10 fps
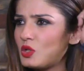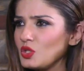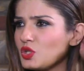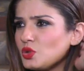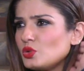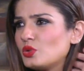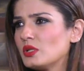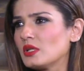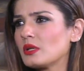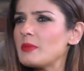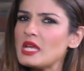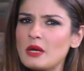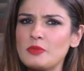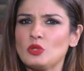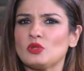also, being
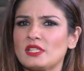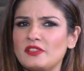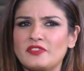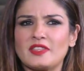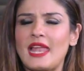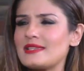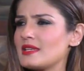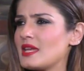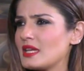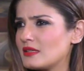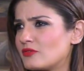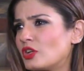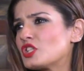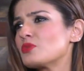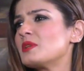abusive, threatening,
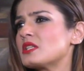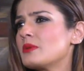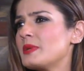wanting to murder